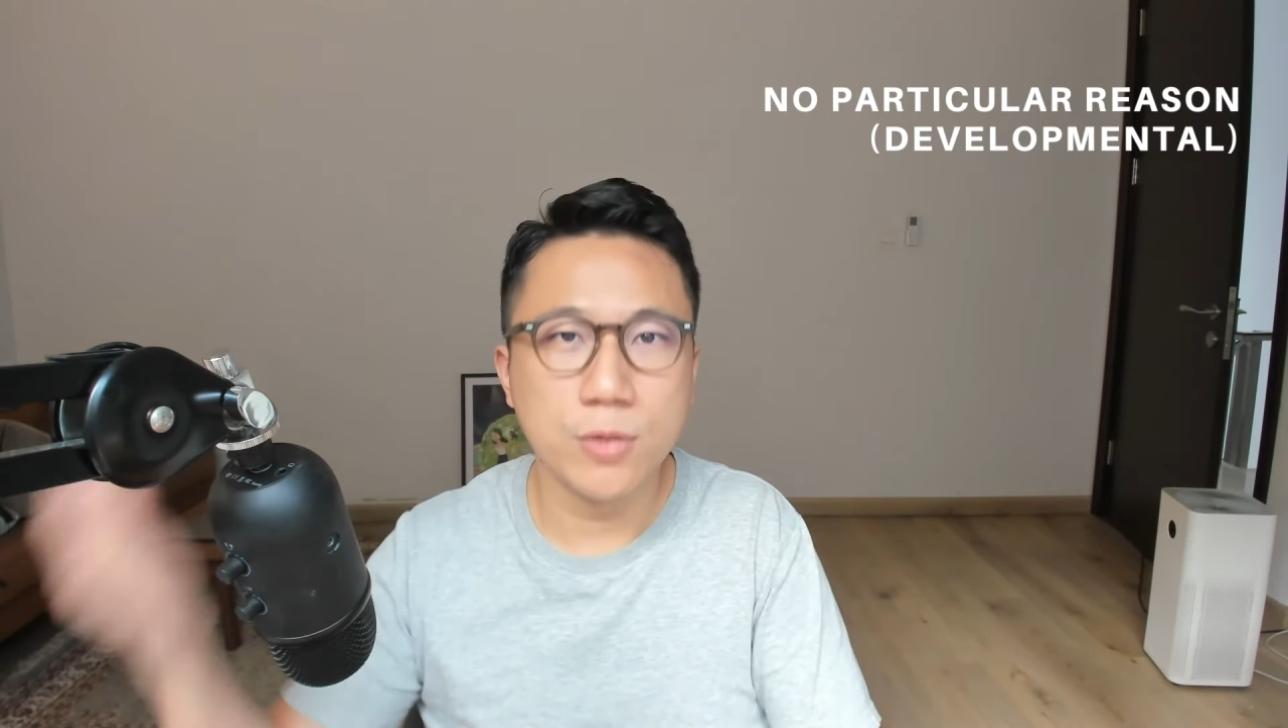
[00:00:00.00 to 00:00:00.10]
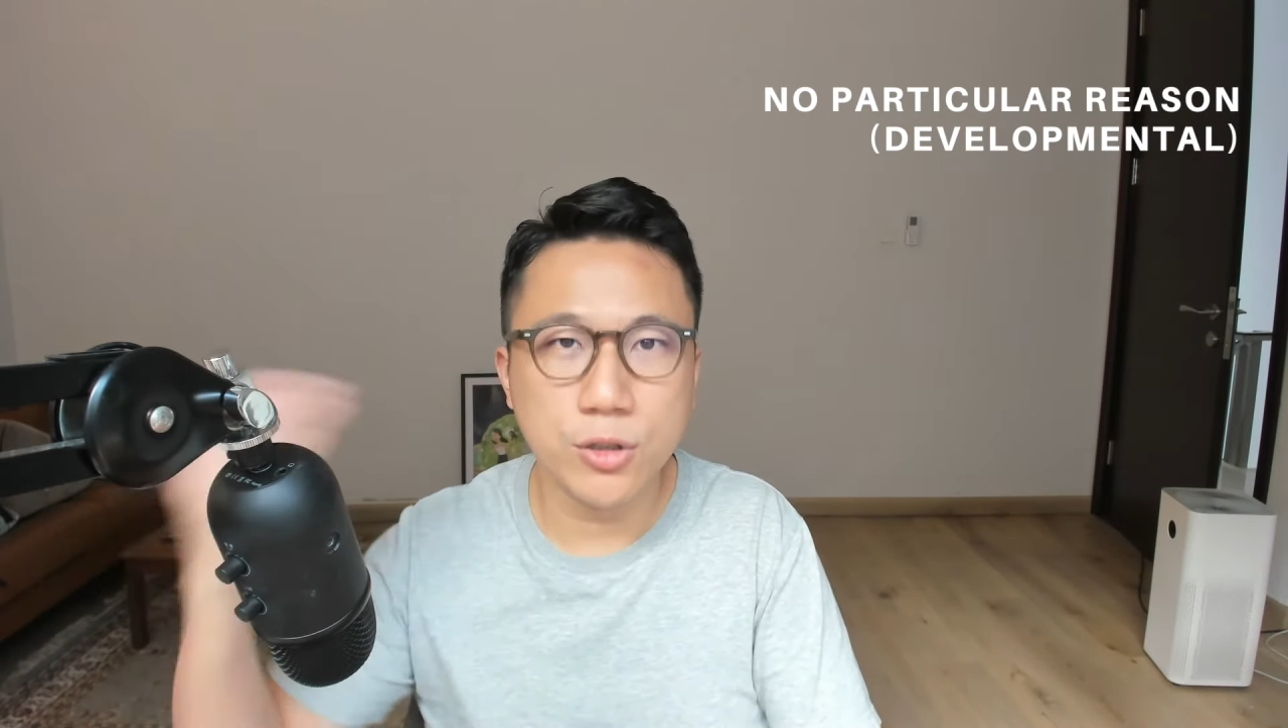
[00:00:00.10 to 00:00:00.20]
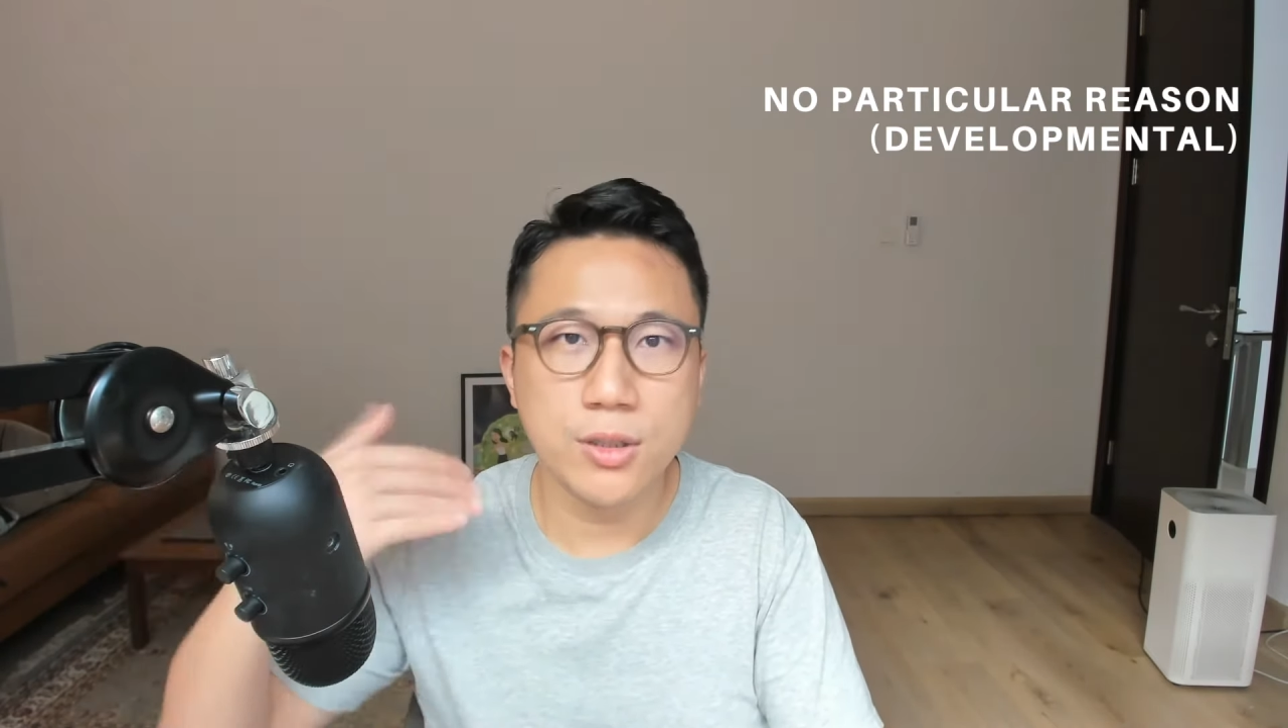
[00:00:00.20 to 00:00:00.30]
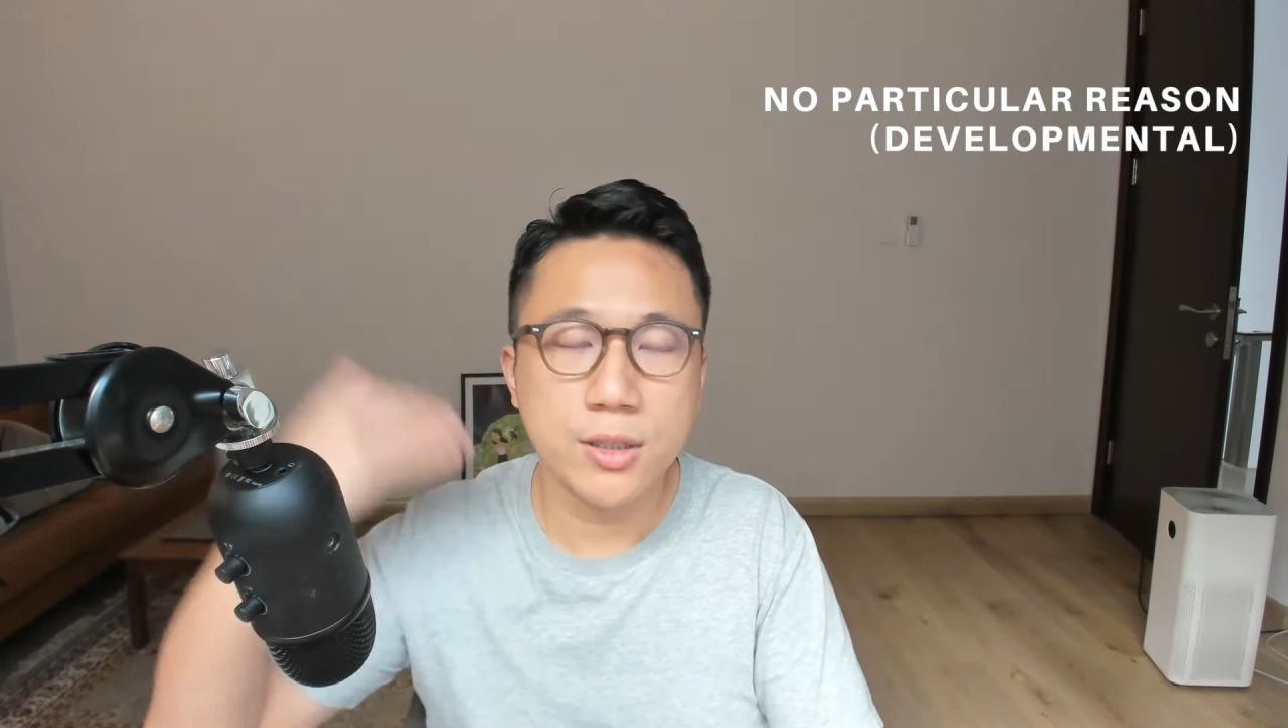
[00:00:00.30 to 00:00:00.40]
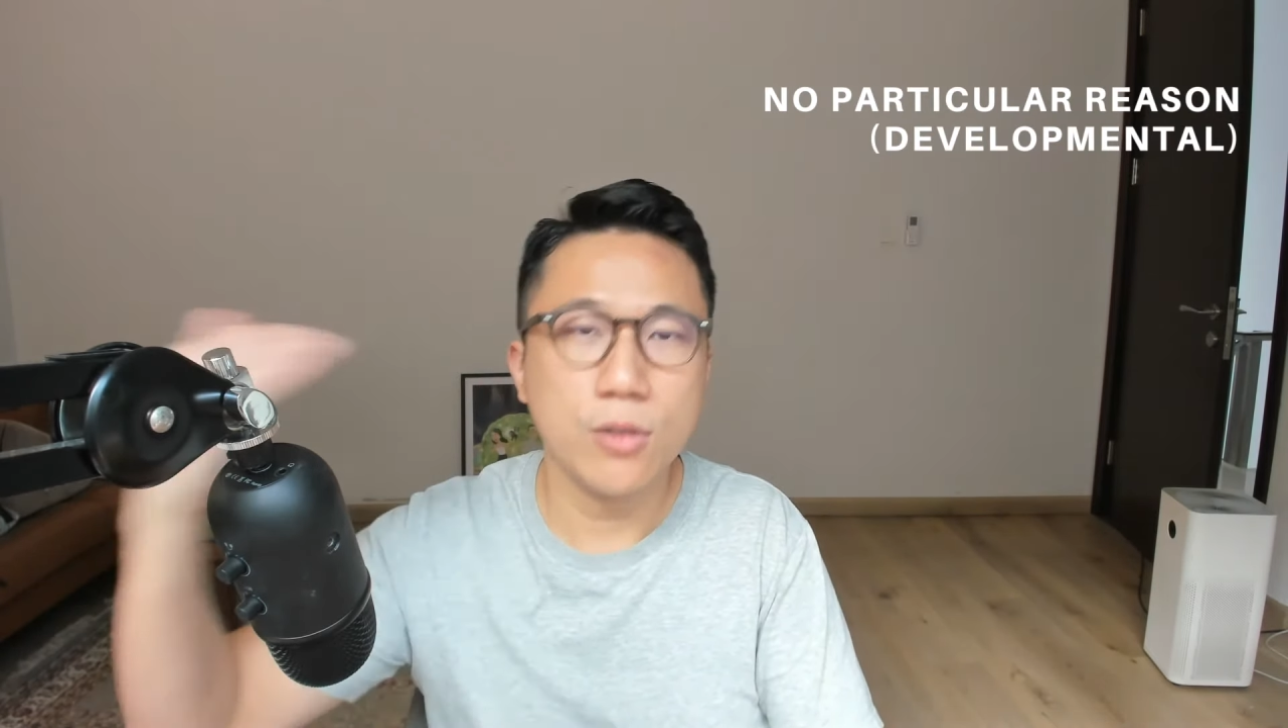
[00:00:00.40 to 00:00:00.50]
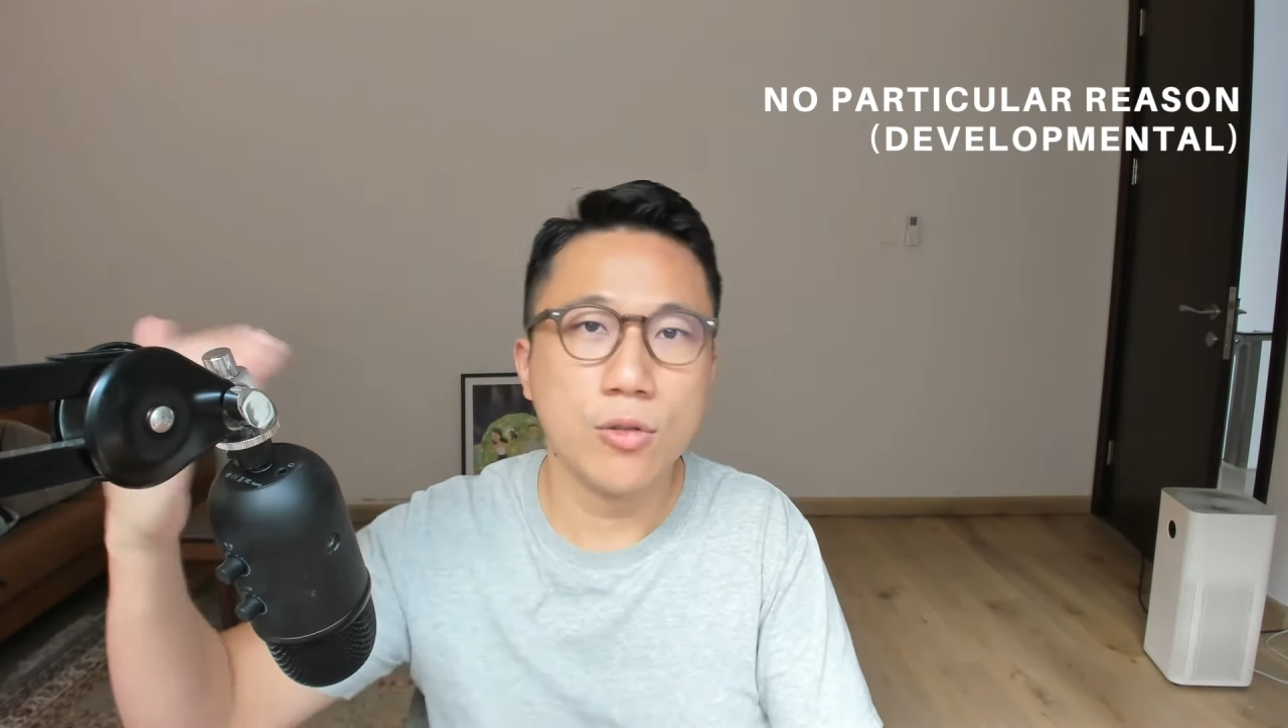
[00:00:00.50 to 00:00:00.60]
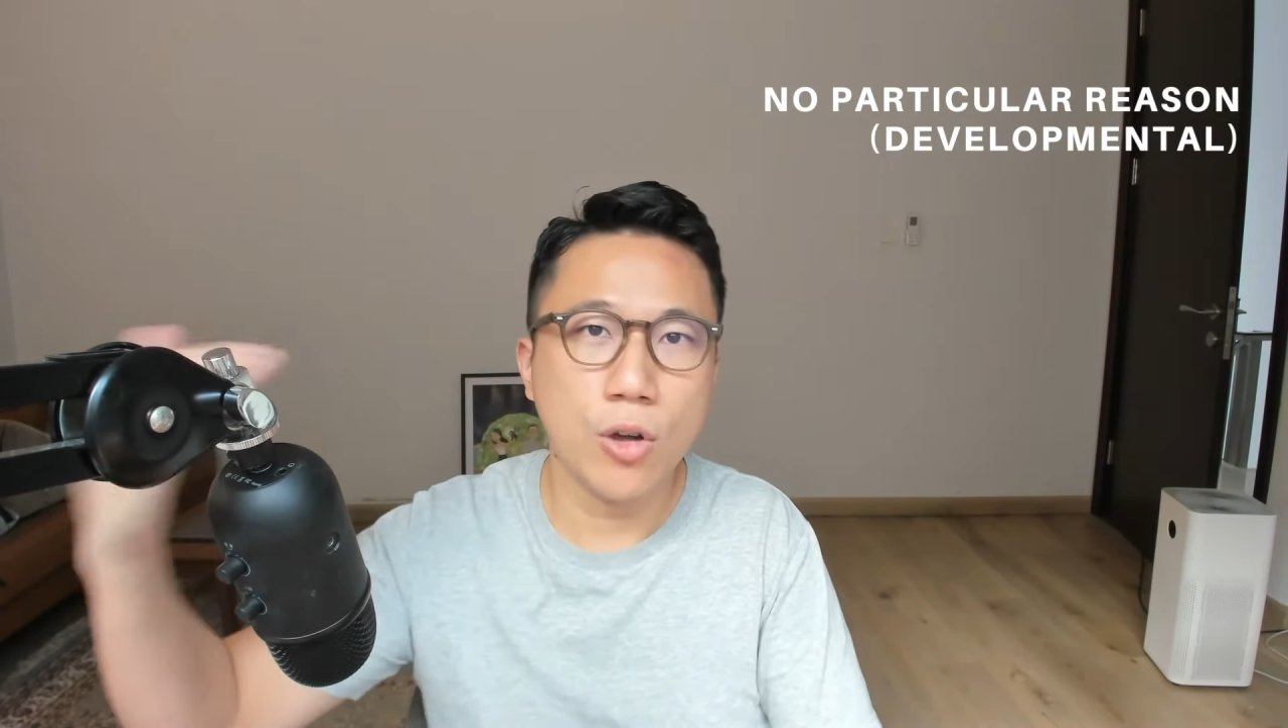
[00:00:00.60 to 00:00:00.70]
which is still